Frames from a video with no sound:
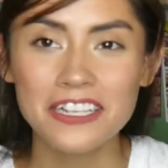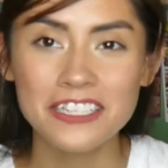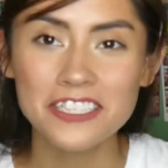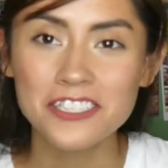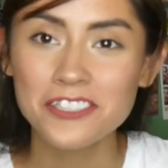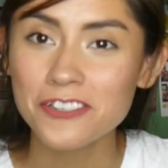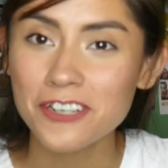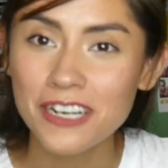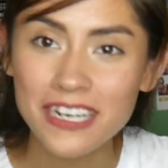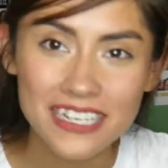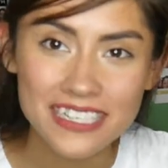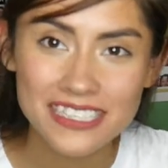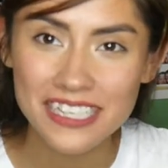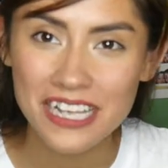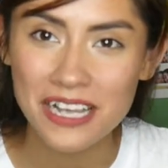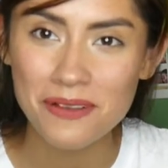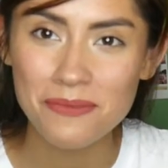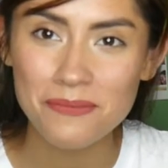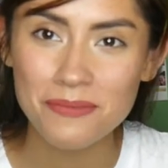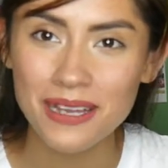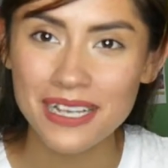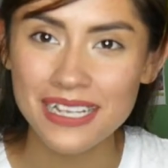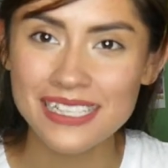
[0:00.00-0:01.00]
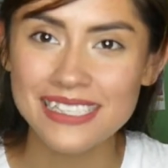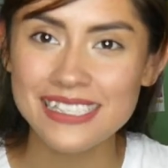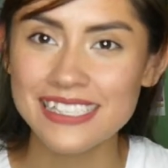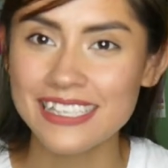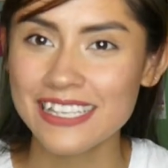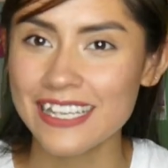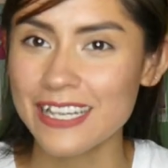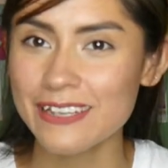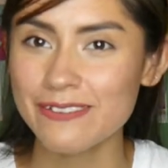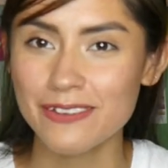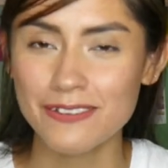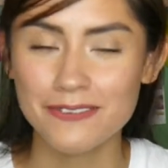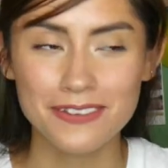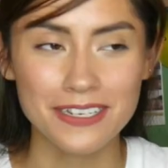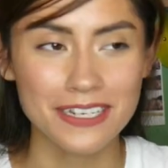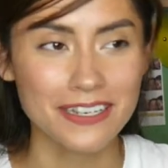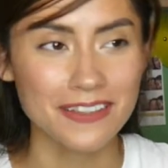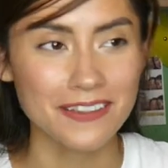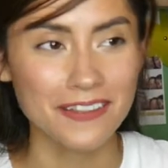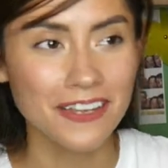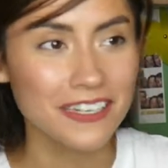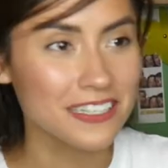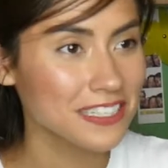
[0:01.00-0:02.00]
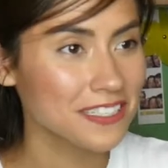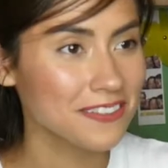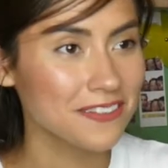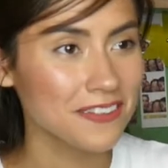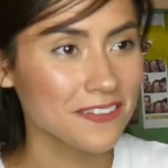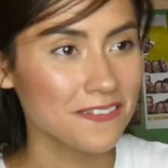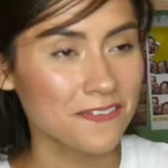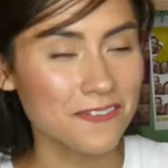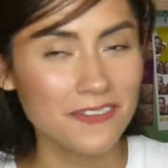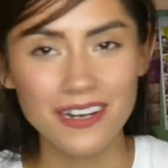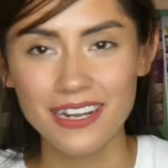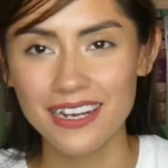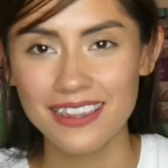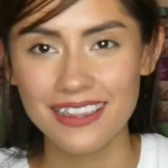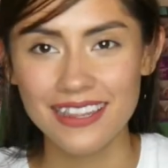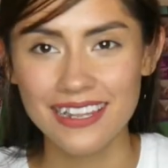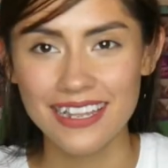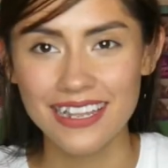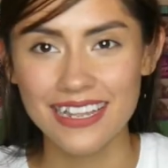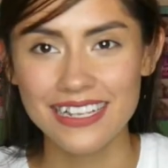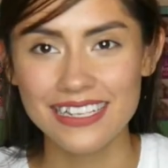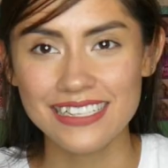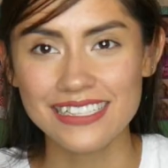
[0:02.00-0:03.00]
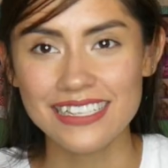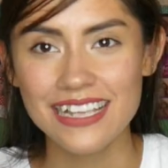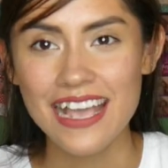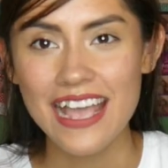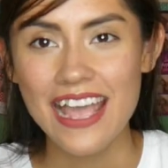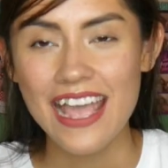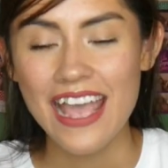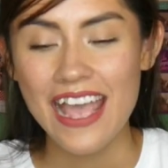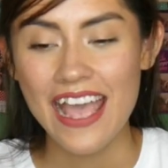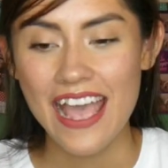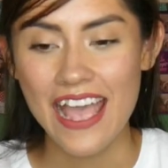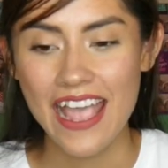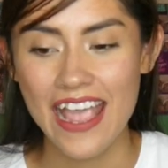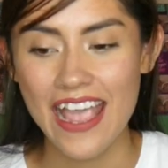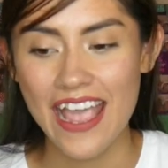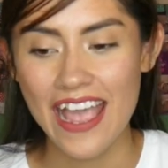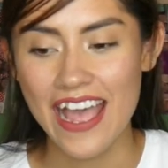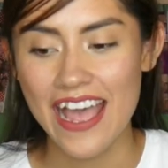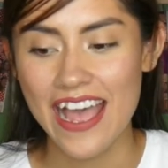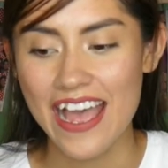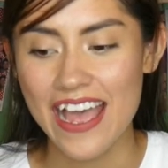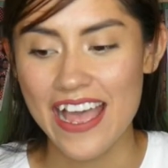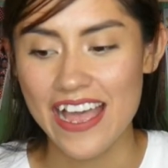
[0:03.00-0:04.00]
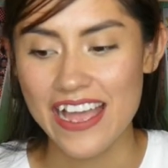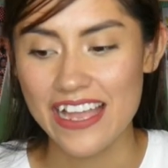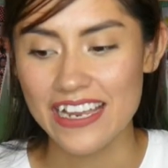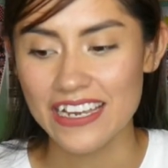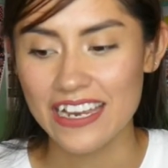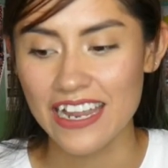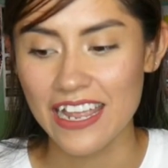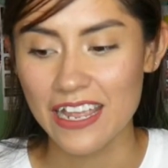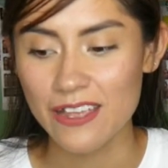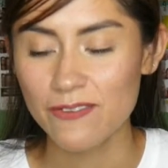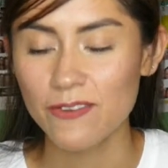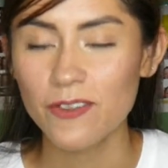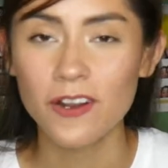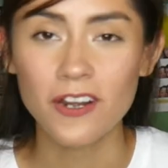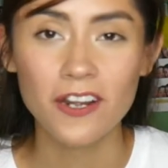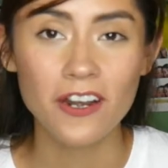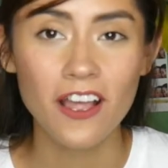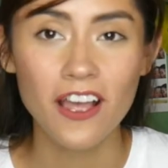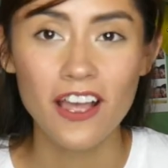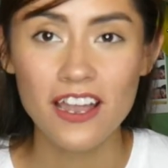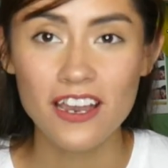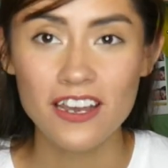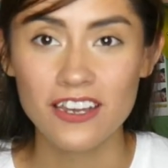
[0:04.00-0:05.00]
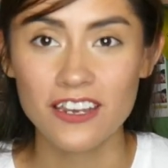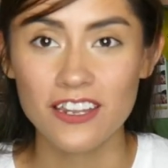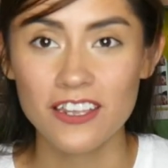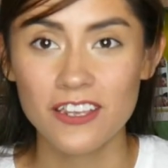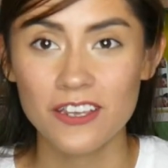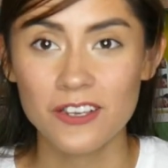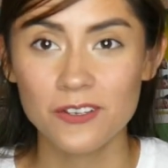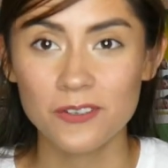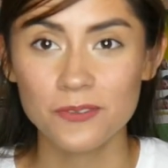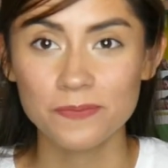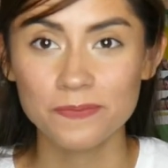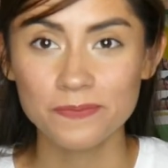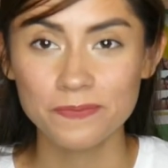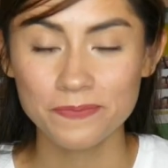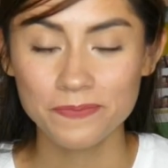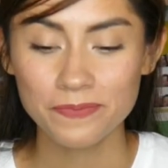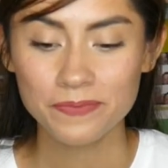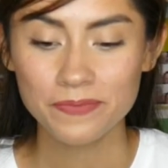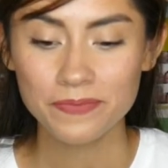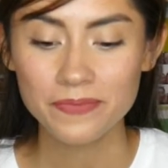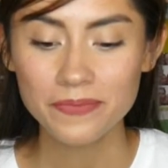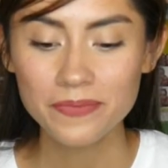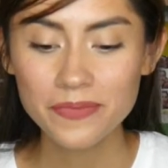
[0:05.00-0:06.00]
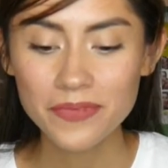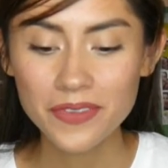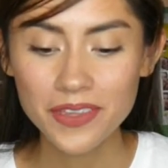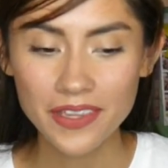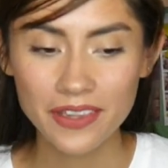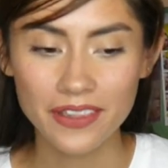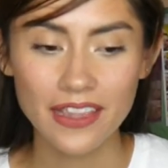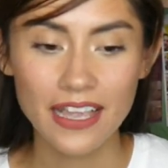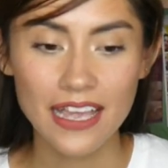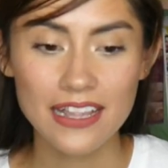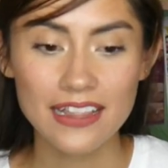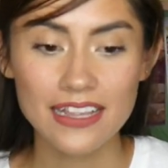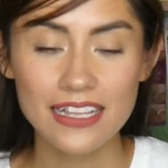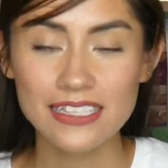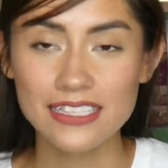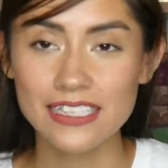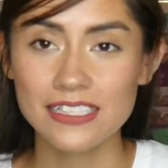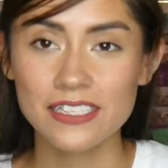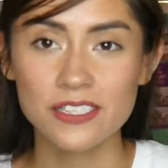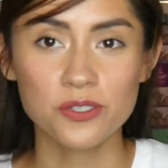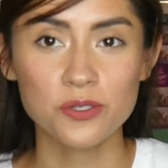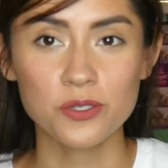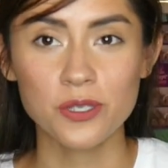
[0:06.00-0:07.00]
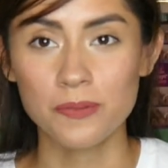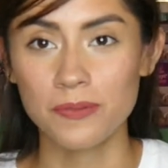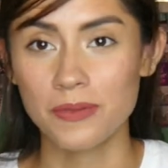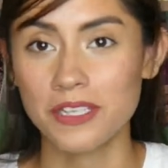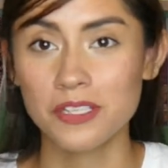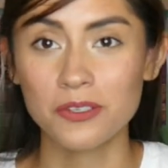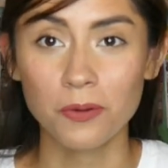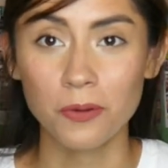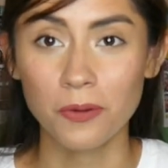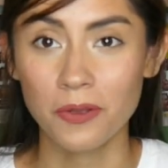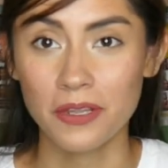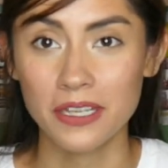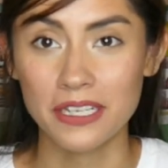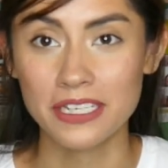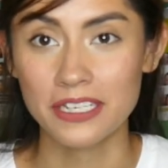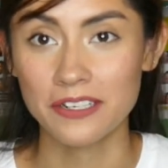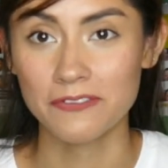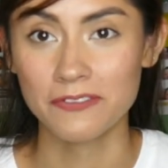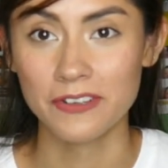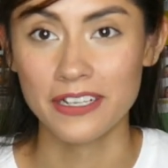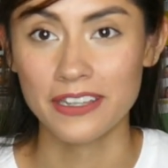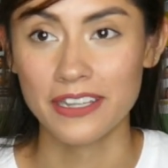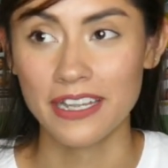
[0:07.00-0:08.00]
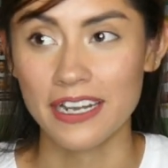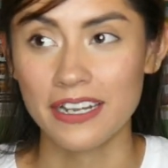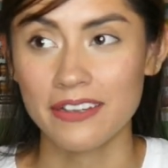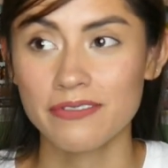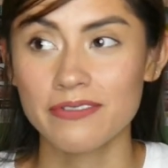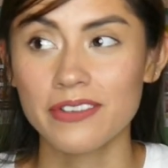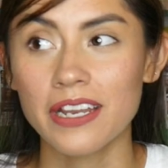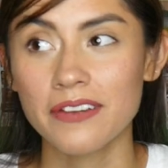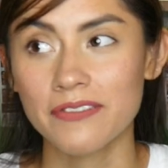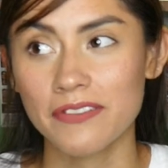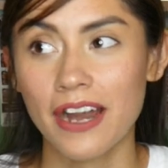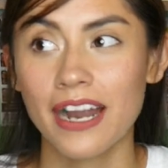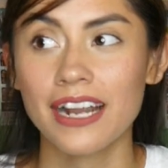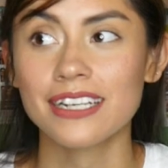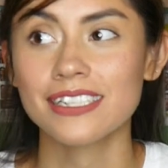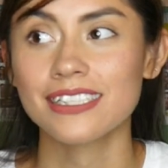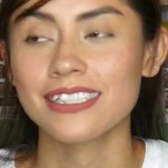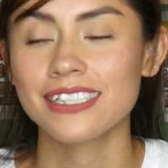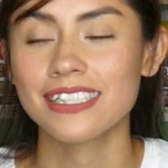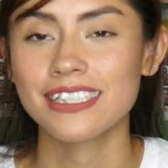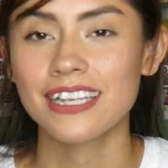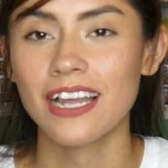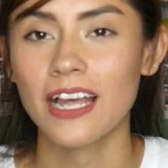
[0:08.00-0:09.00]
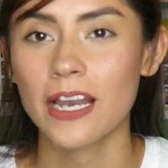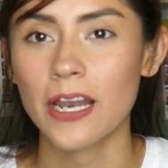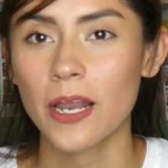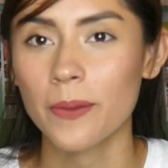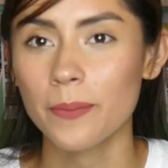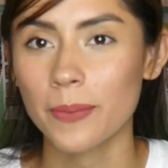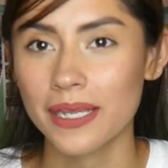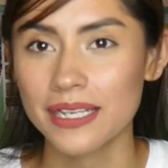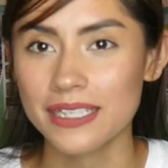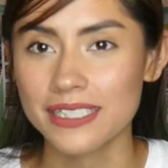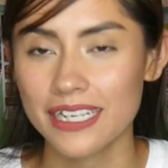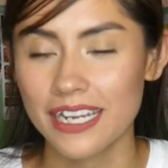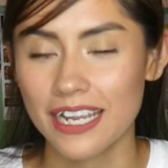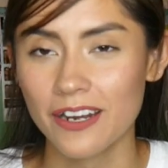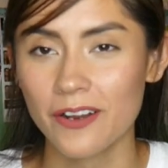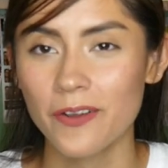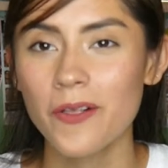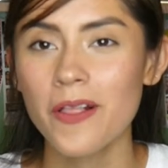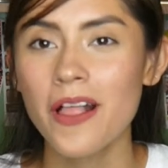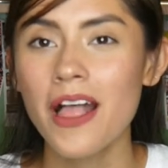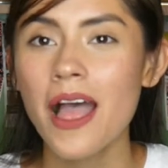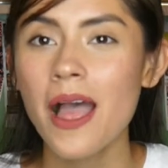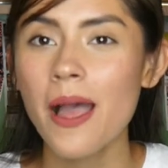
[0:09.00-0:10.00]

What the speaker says: tricks up my sleeve. I've done lots of different things, and if you're not new, then this is something totally different that I've never actually done on my channel.